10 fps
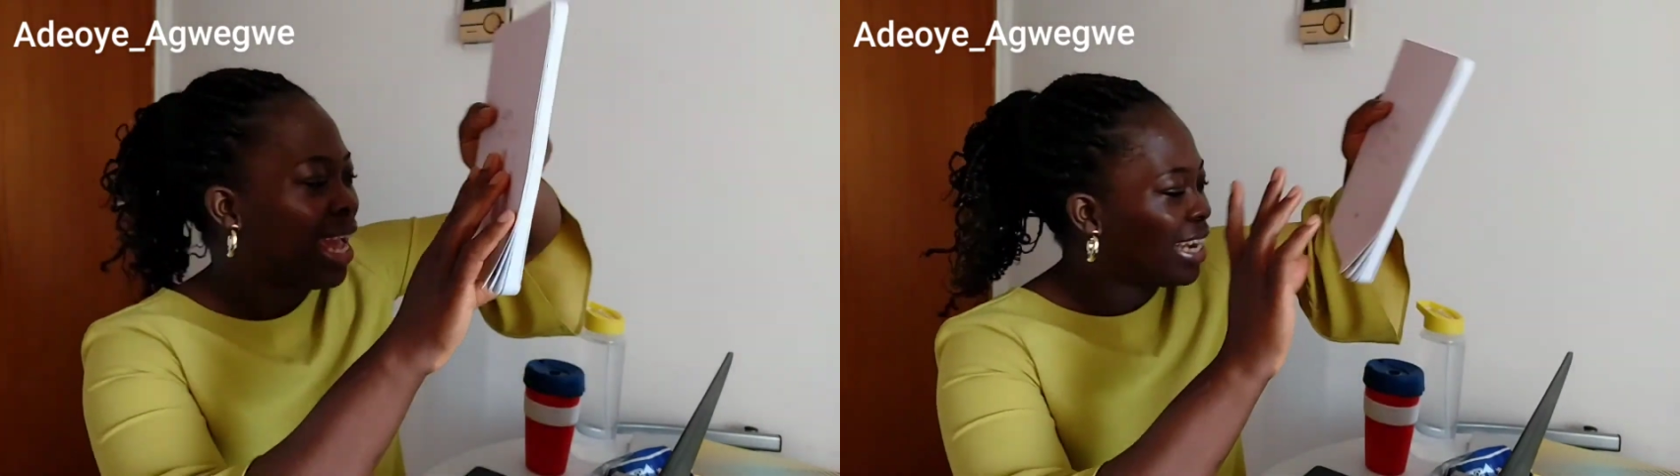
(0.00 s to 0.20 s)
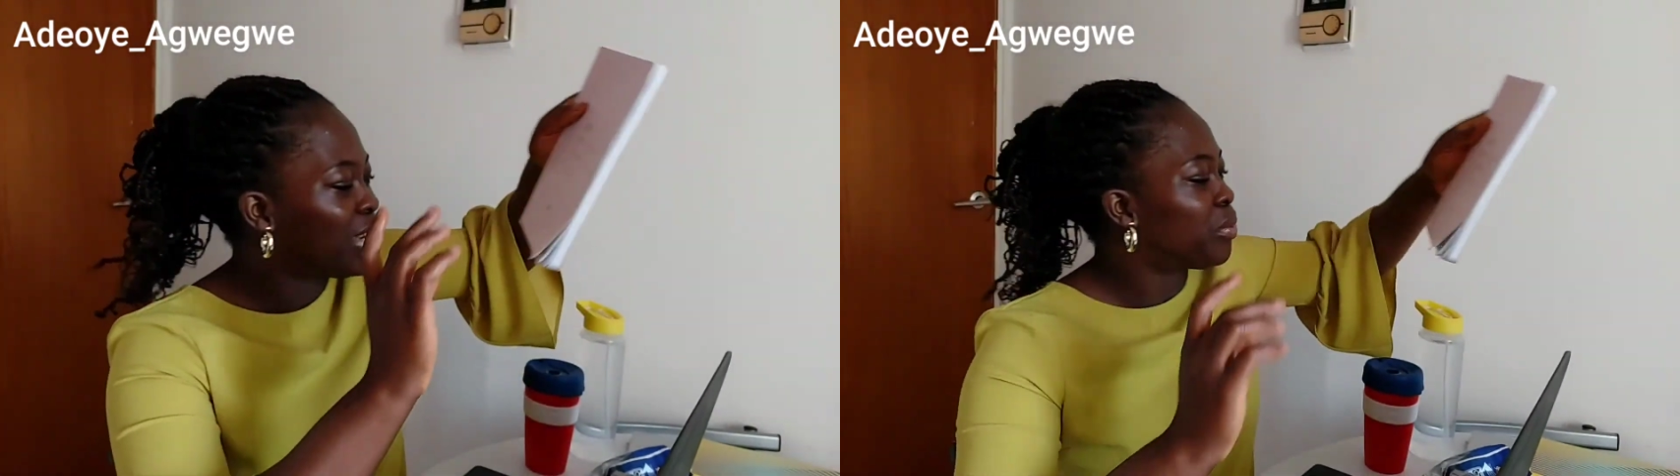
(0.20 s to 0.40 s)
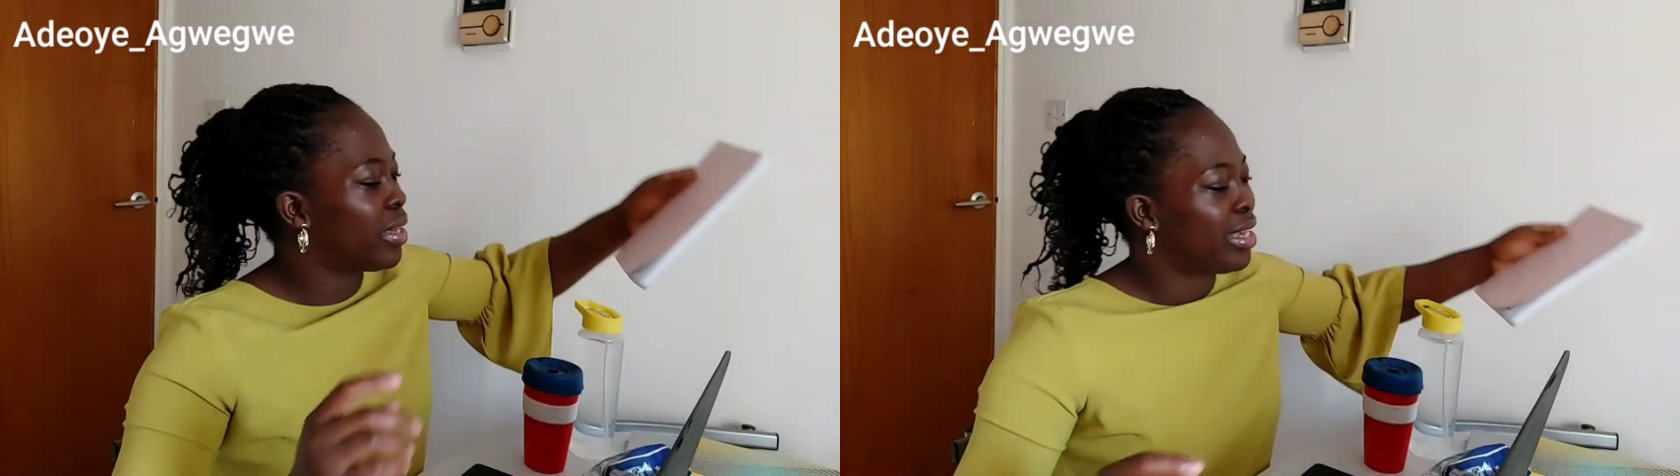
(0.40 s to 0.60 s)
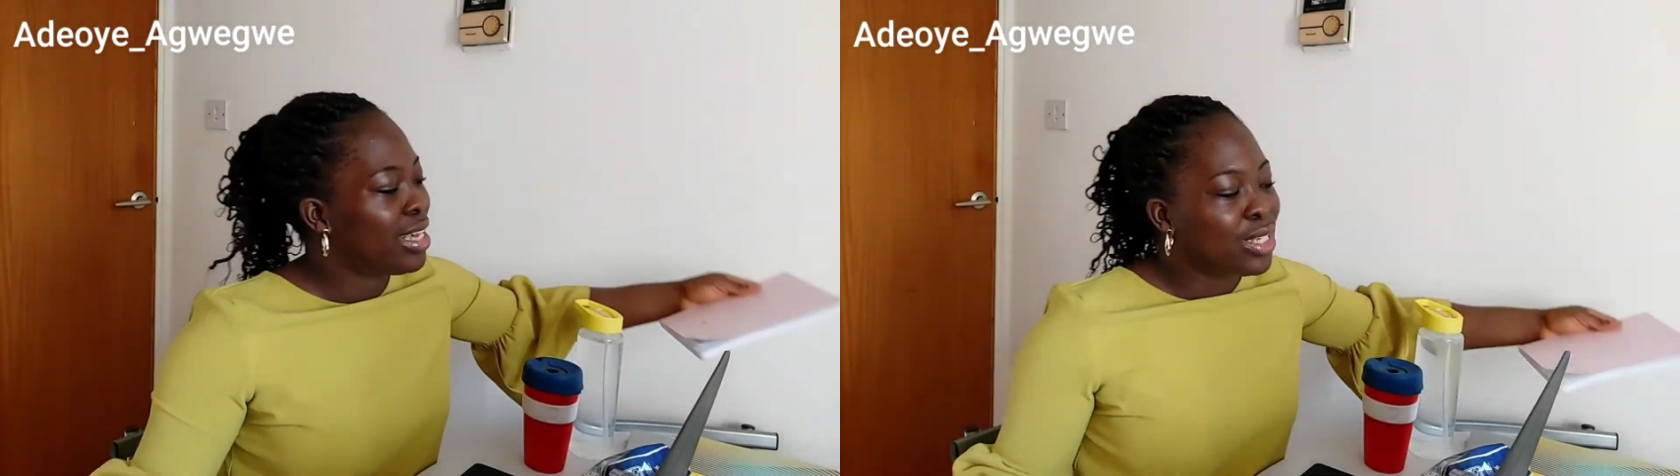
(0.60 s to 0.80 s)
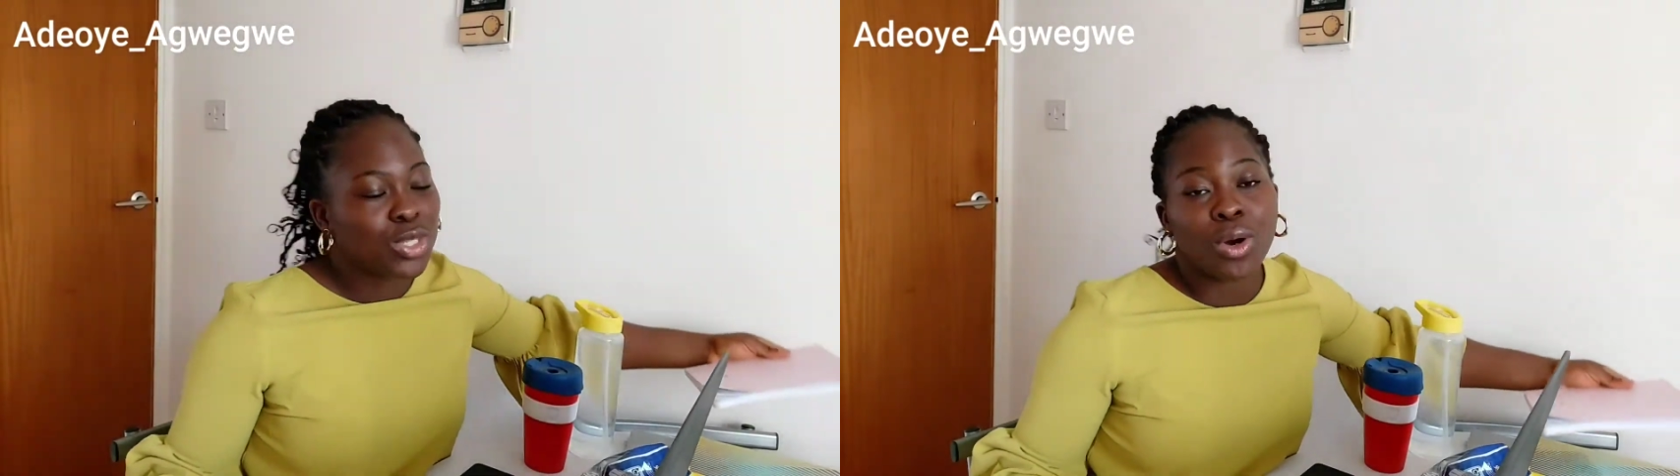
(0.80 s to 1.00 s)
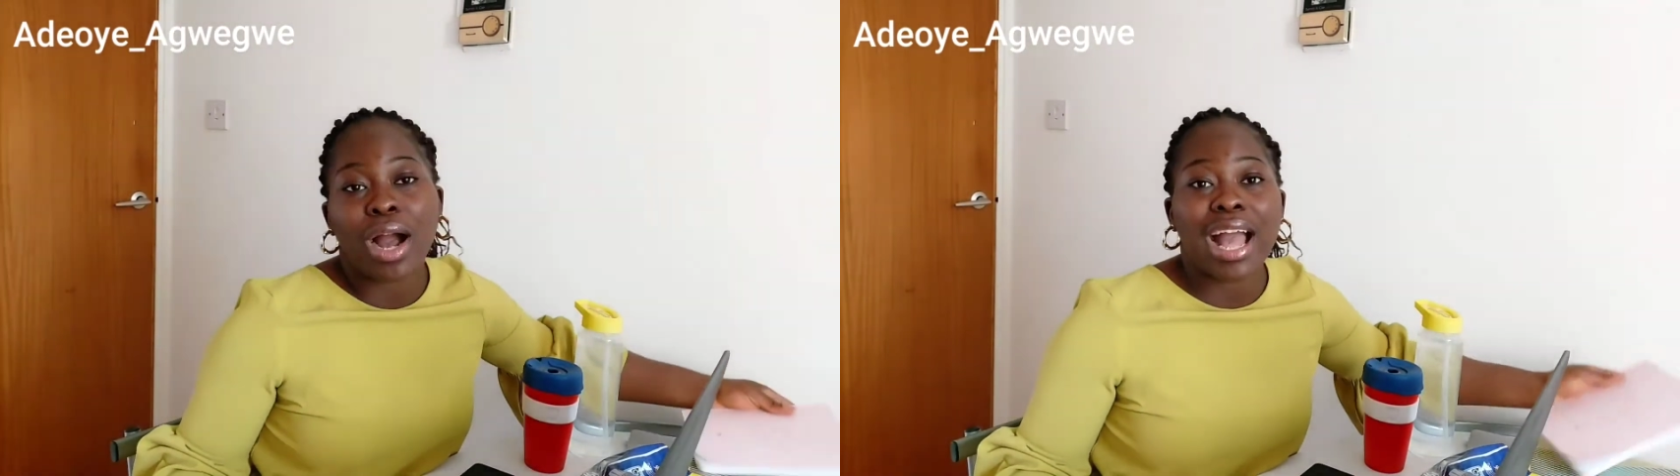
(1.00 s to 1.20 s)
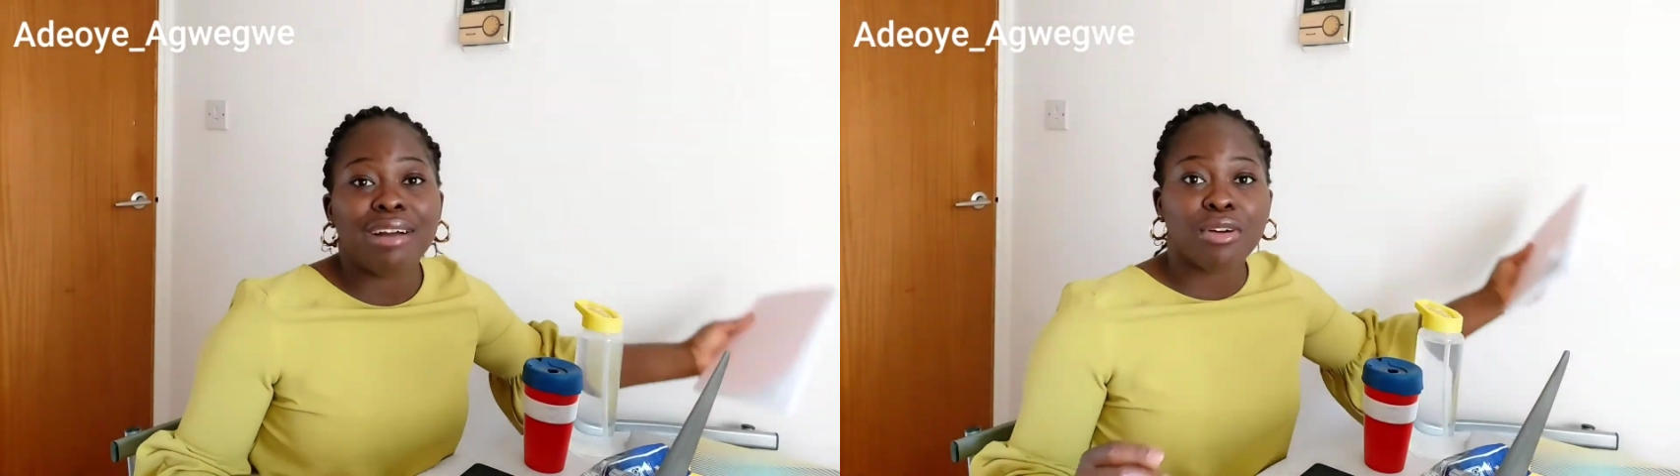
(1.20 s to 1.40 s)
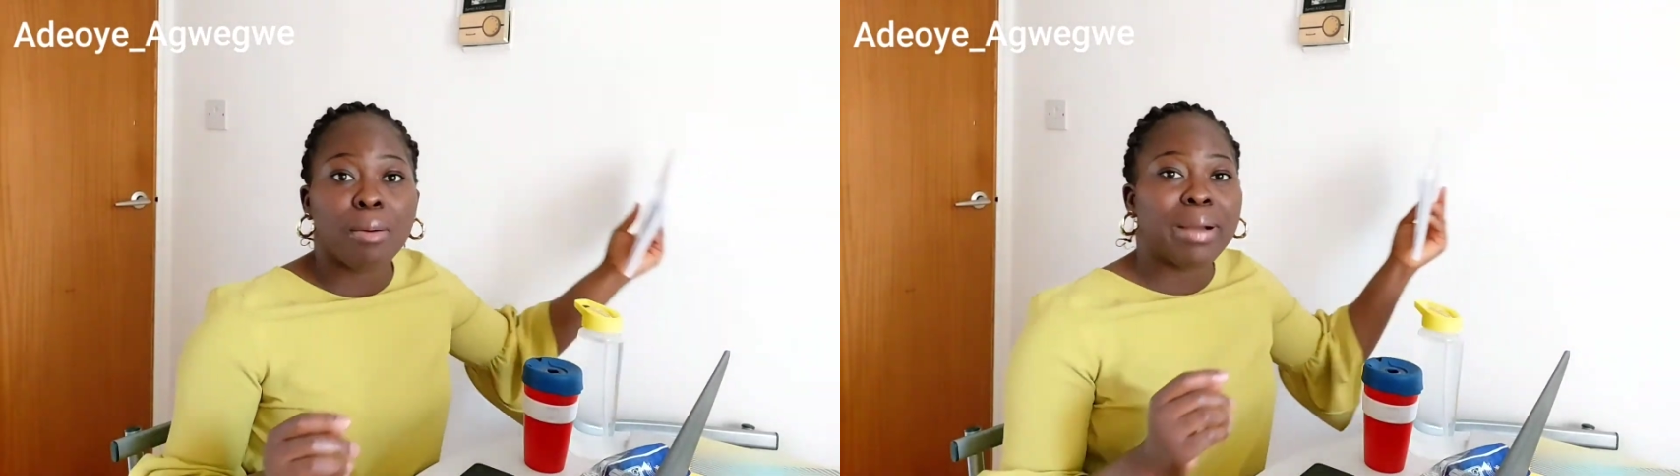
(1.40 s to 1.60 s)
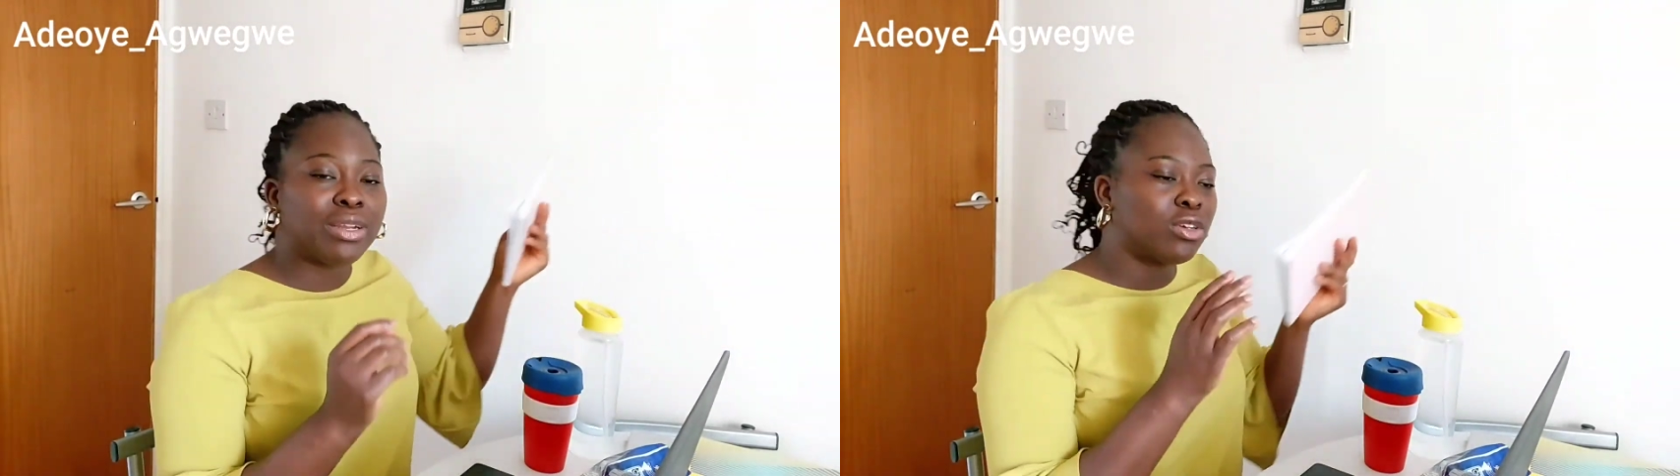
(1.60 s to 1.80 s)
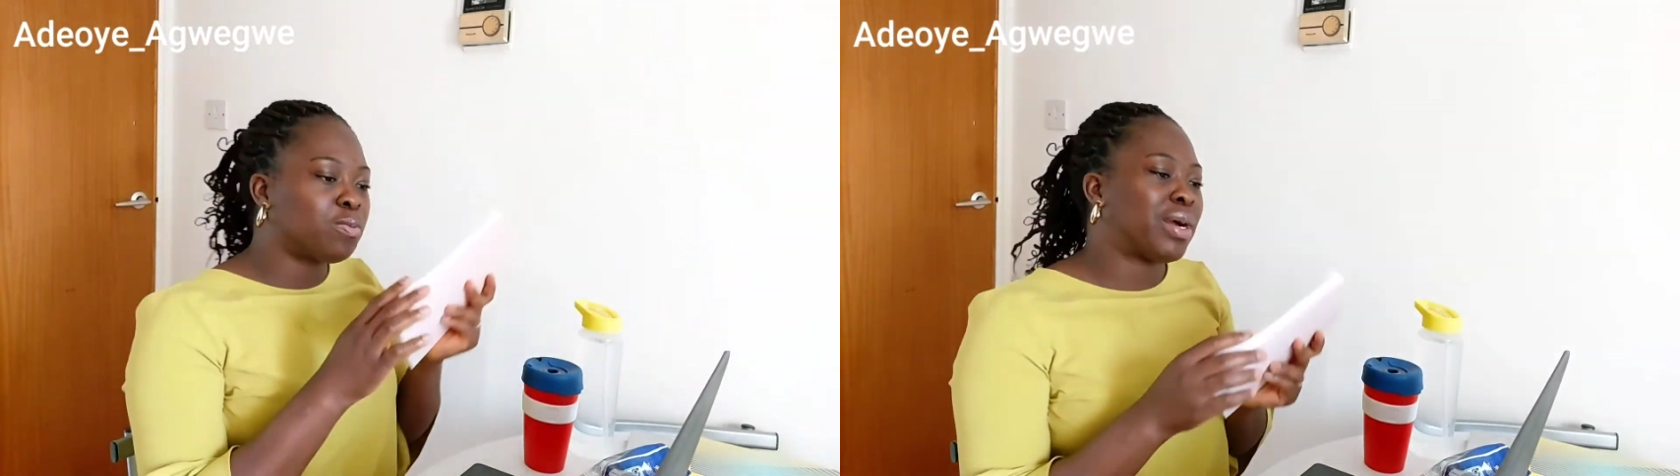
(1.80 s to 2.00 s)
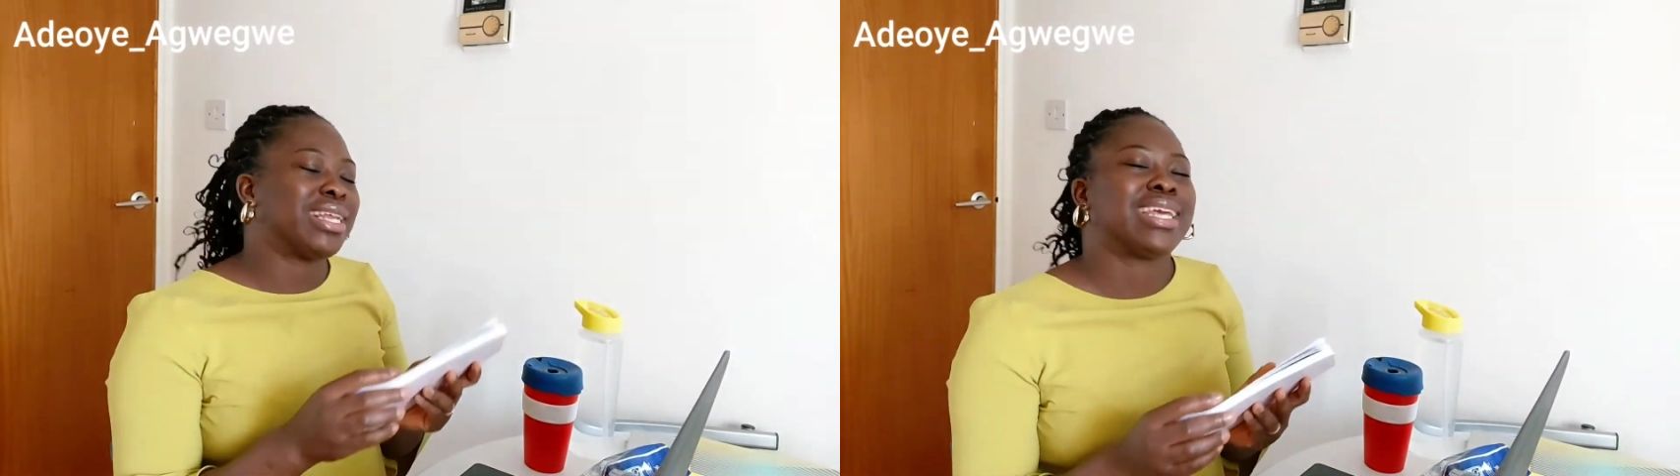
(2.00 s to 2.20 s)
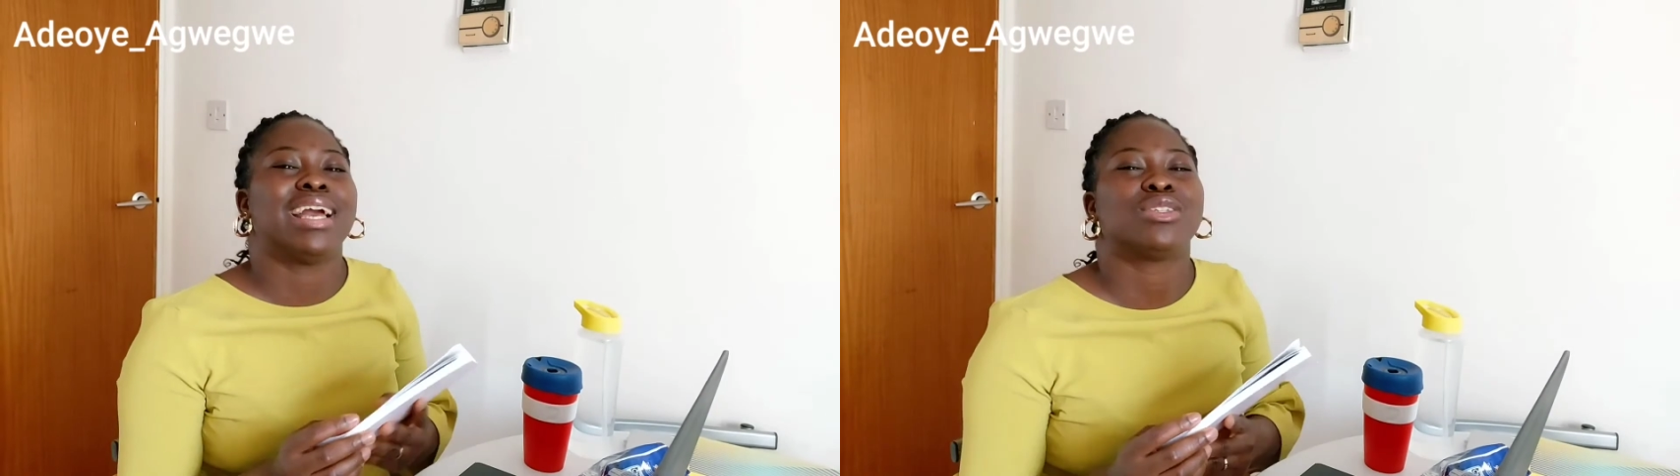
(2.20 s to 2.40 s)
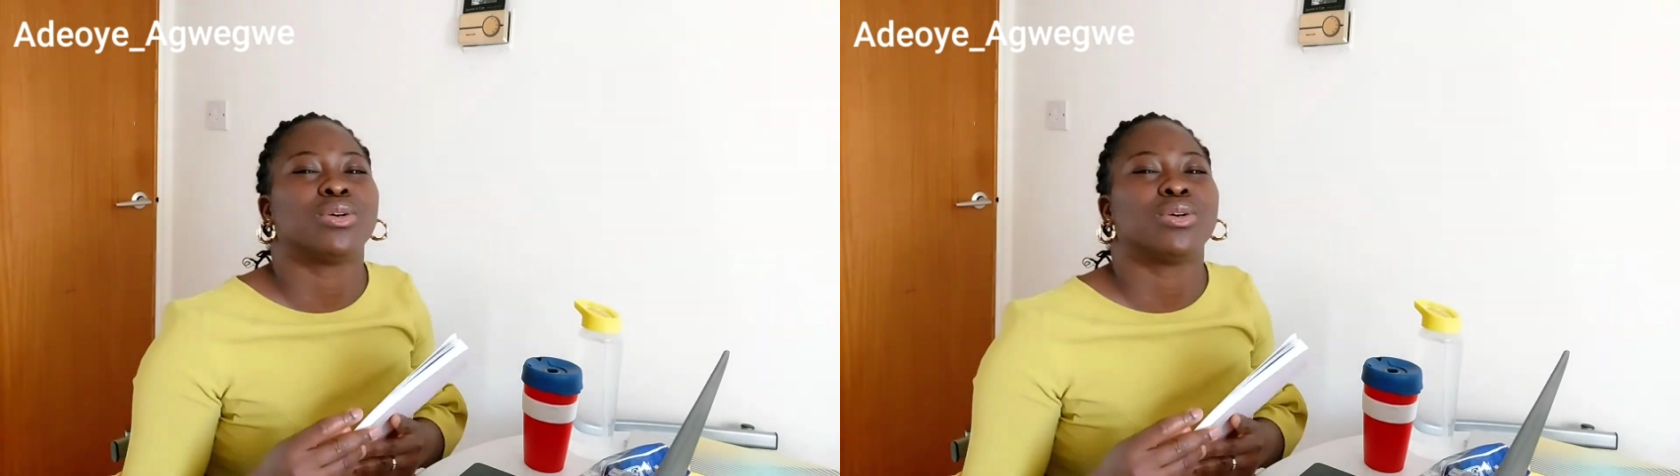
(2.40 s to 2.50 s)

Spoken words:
Anyway, so I have got my notepad here.